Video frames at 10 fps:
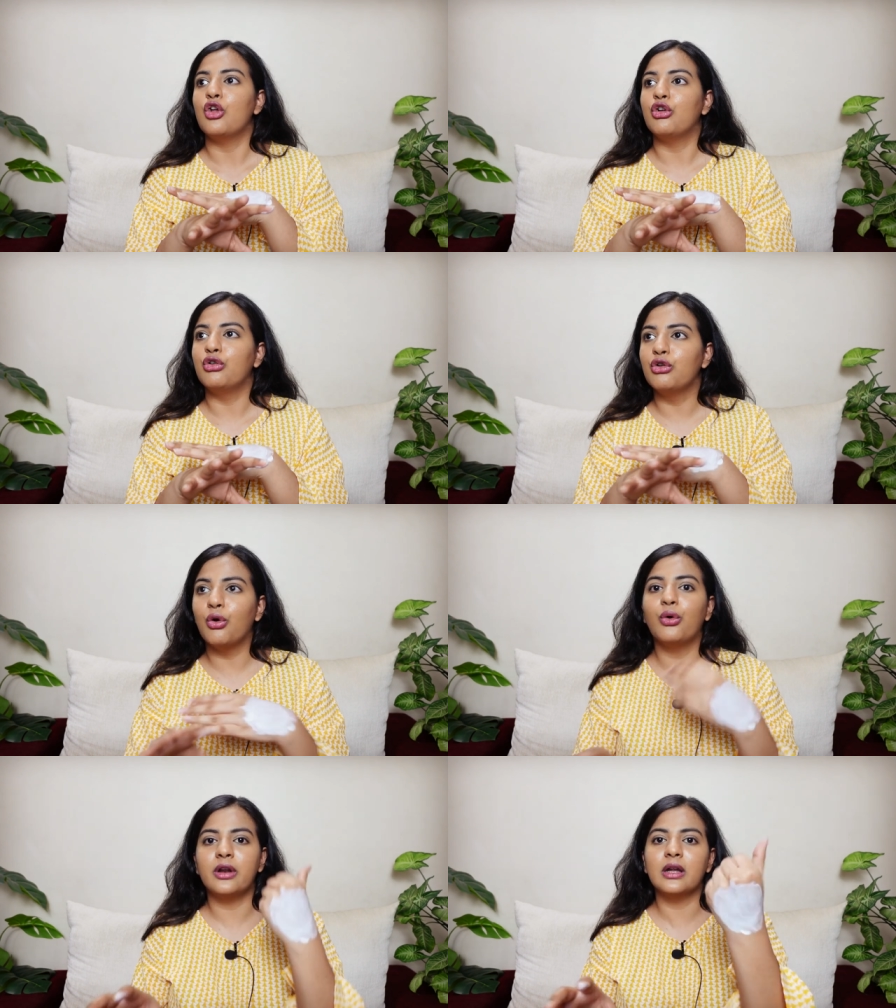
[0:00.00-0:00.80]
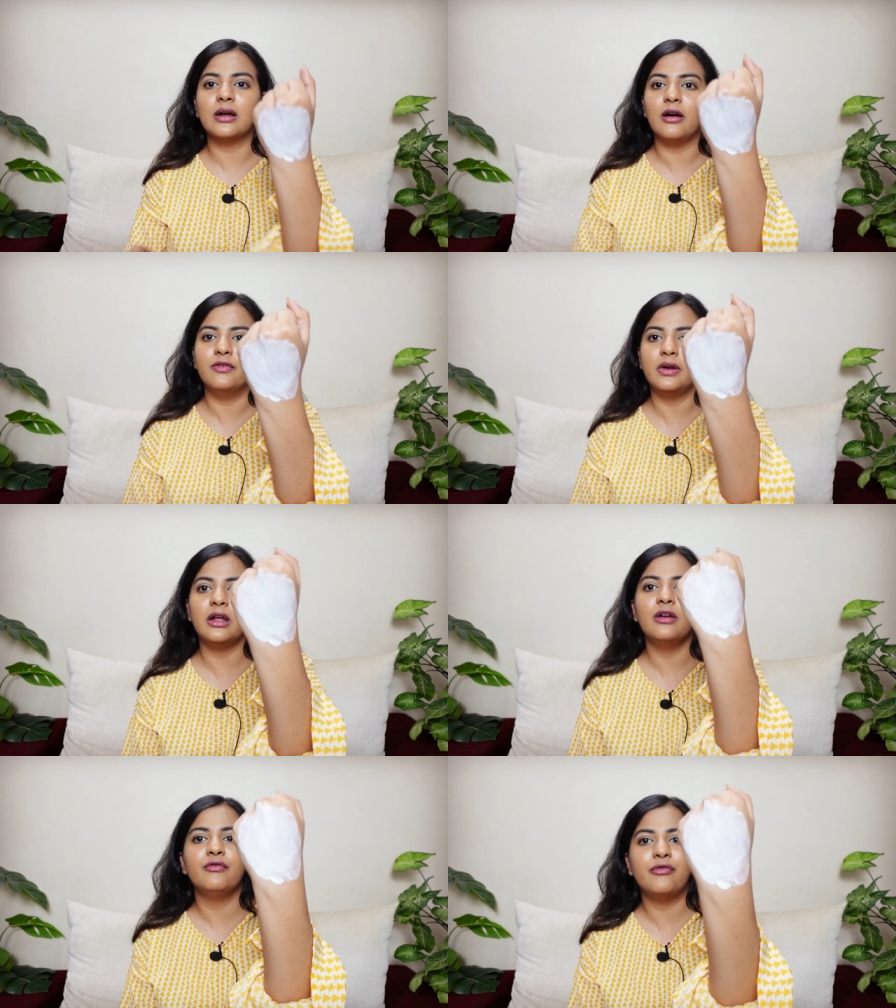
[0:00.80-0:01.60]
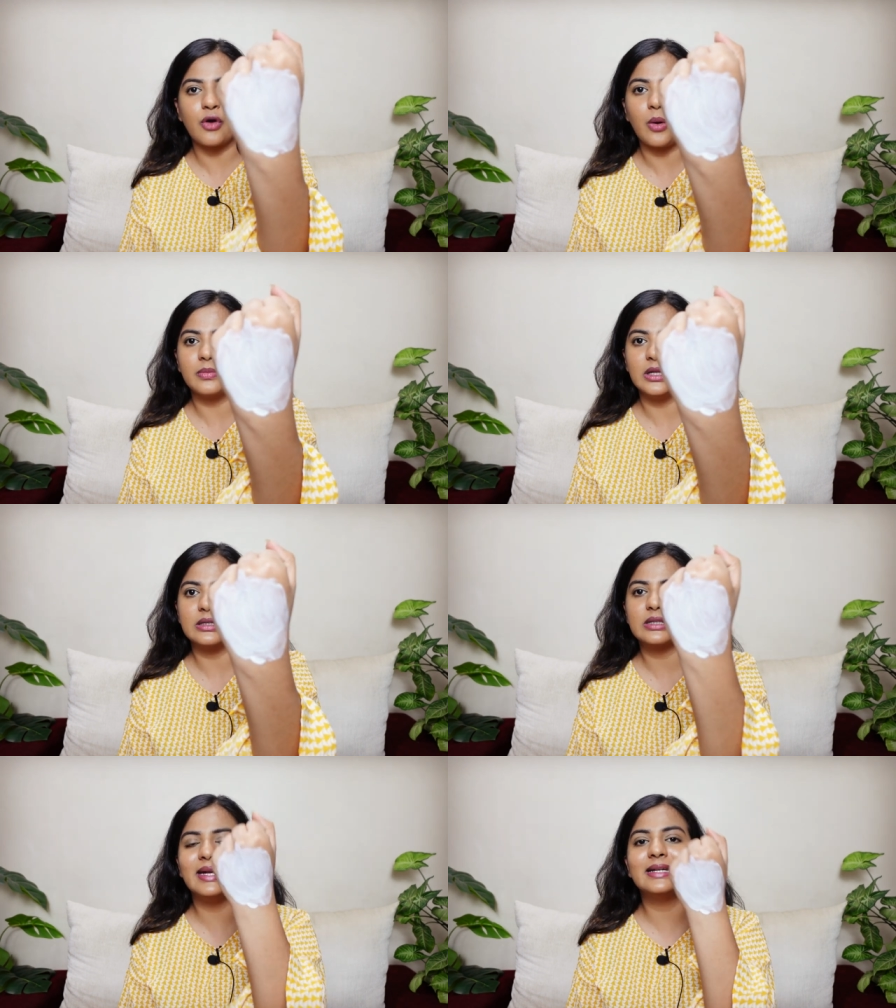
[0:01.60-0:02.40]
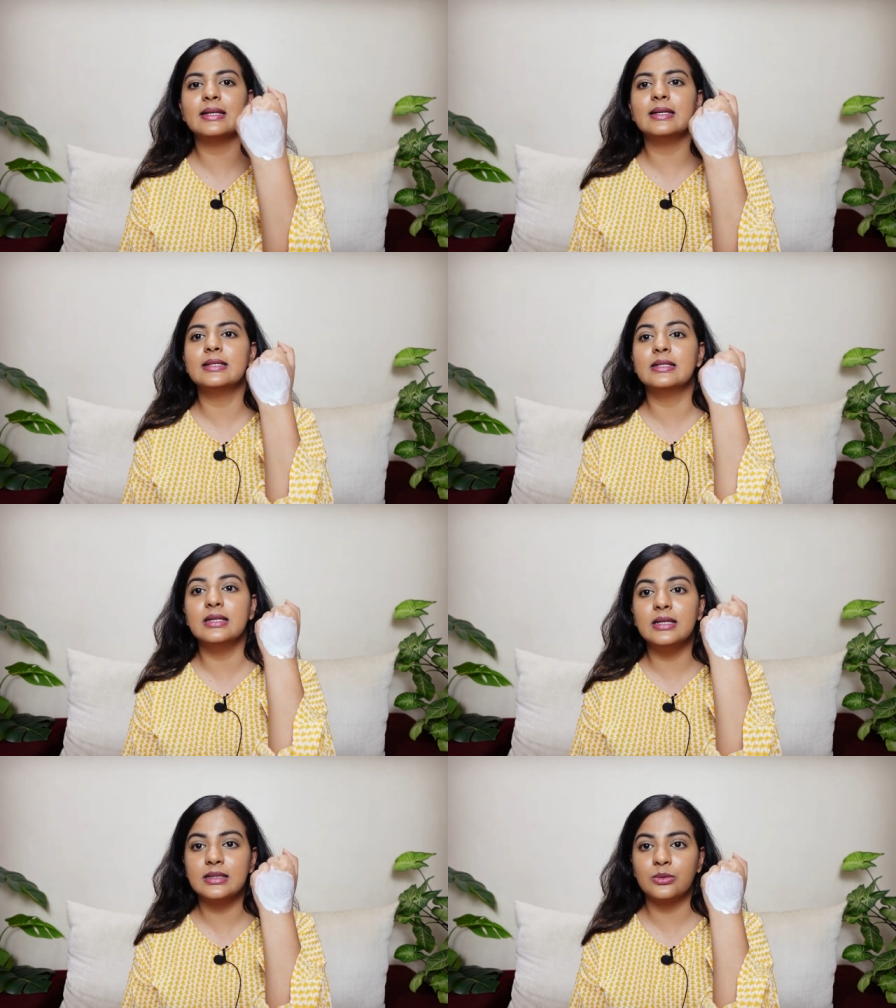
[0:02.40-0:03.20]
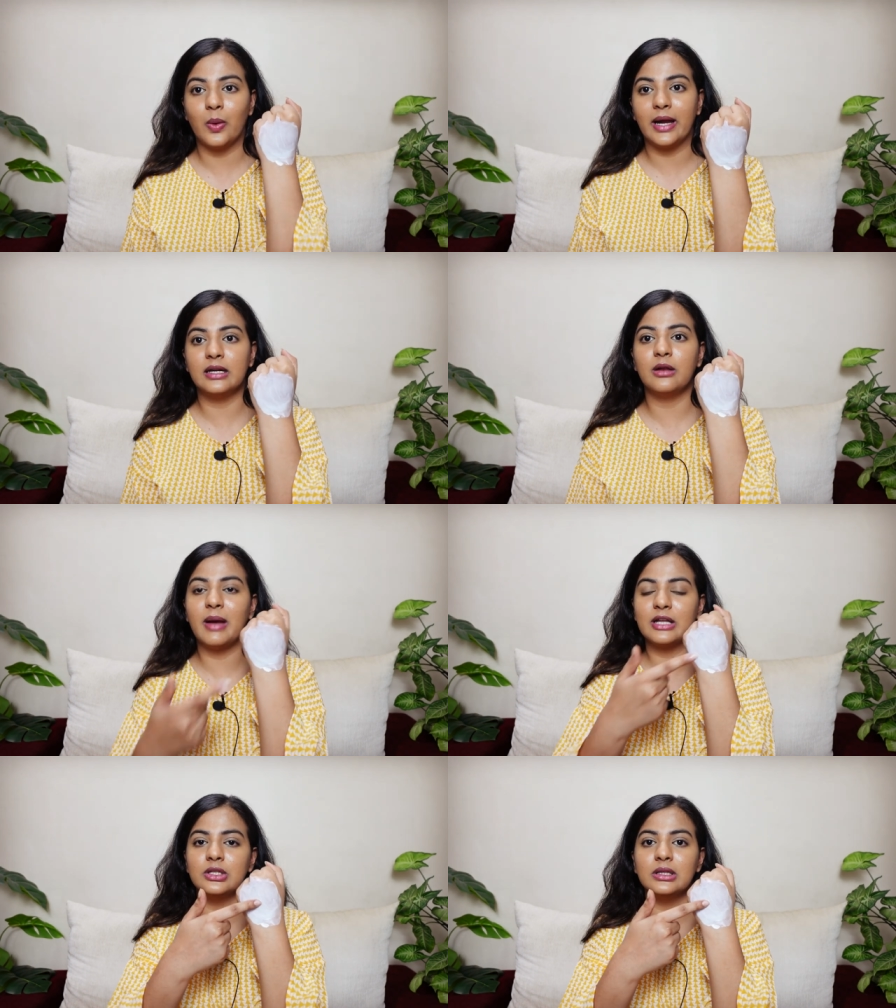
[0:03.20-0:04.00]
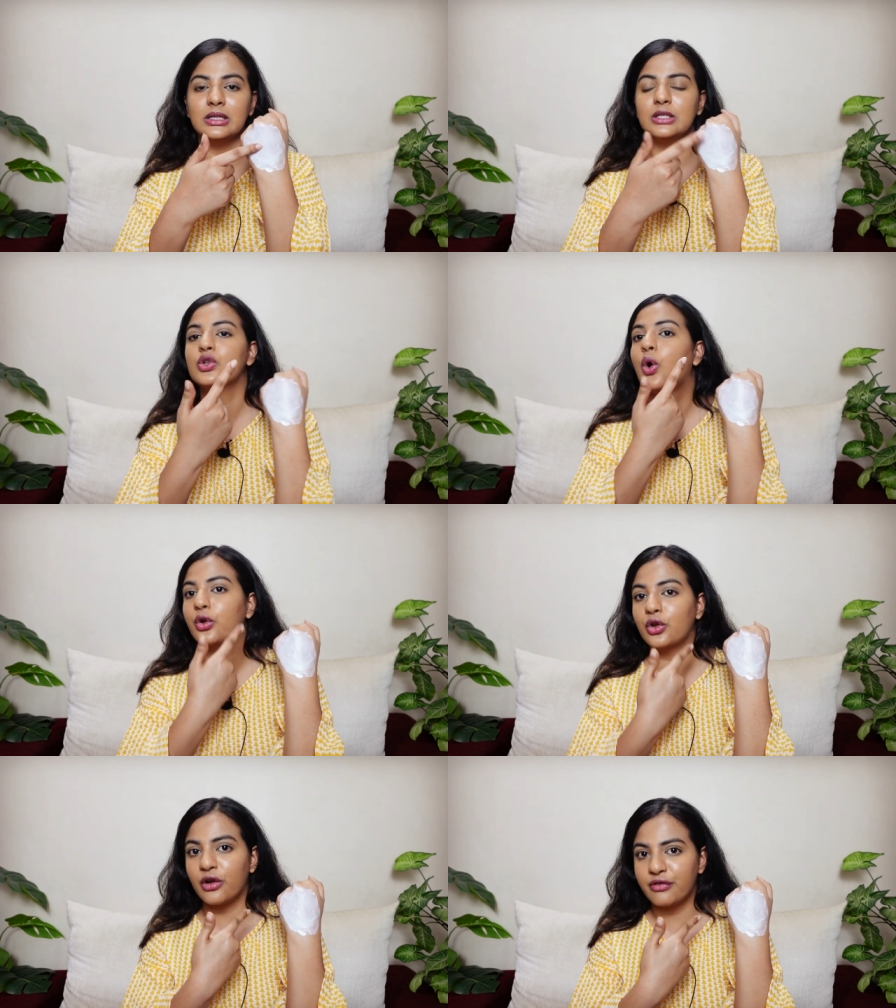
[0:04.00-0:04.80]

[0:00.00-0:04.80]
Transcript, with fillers: no recovery from this. It is this white. Imagine this on your